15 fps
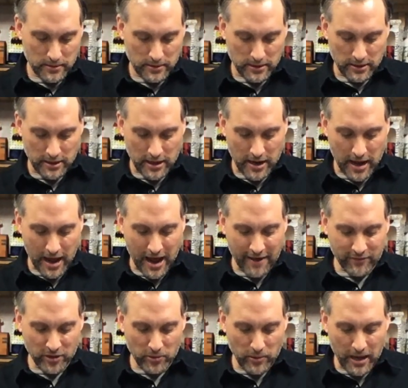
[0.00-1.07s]
And then
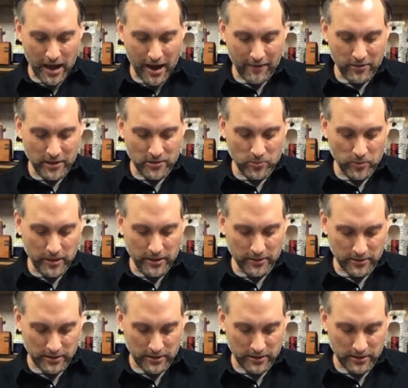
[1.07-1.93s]
after we have these wheels